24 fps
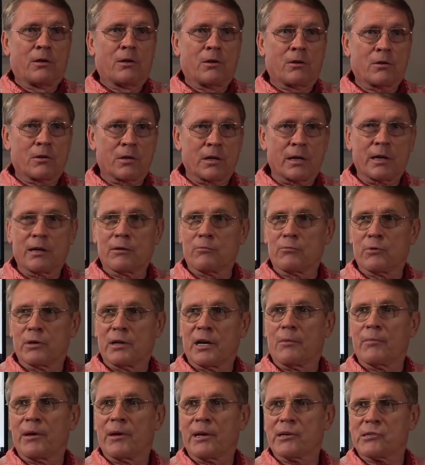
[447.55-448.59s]
Okay, it would
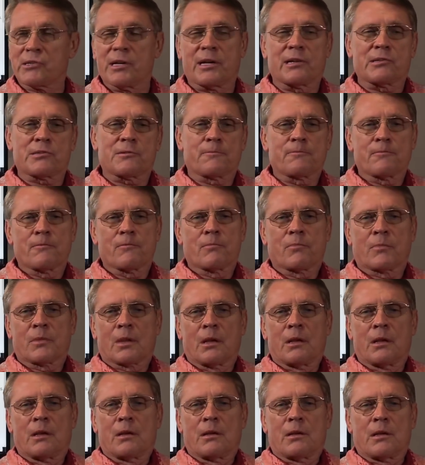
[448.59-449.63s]
not make sense.
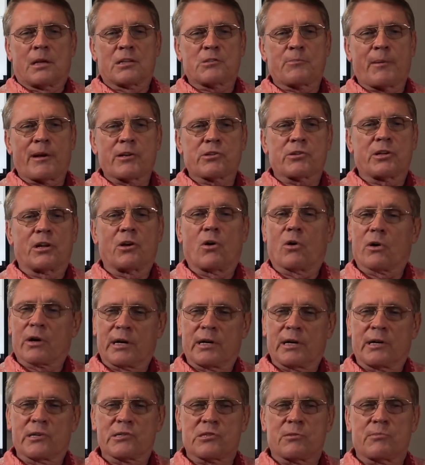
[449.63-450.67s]
Especially
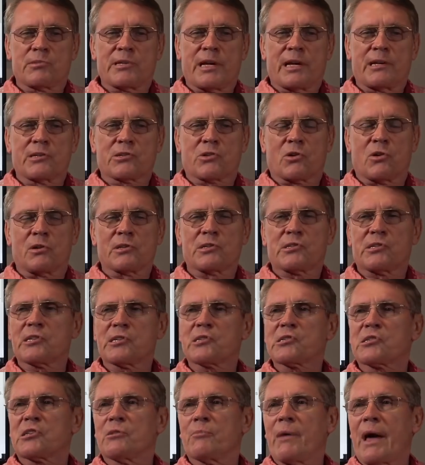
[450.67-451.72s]
organisms, that is called
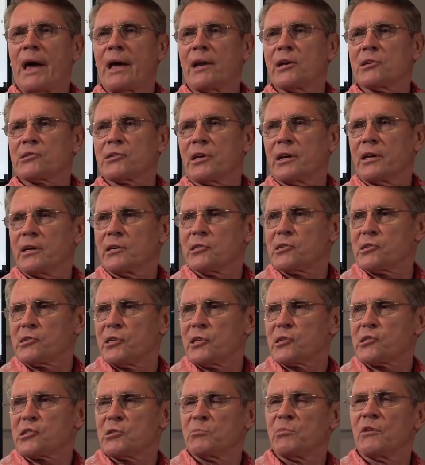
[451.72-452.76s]
systematics, getting a
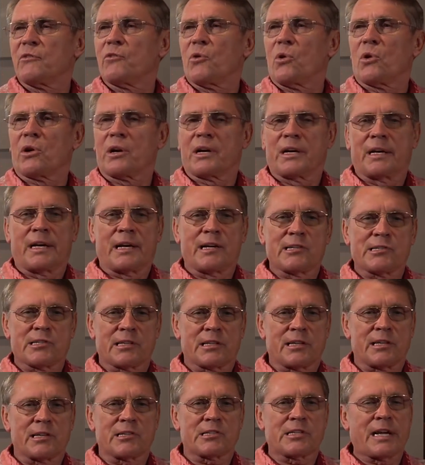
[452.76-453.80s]
system of
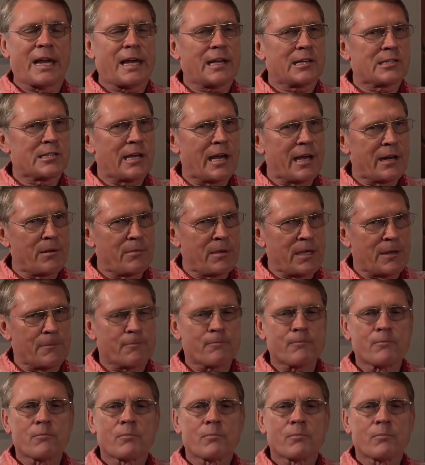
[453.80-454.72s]
organizing things, taxonomy.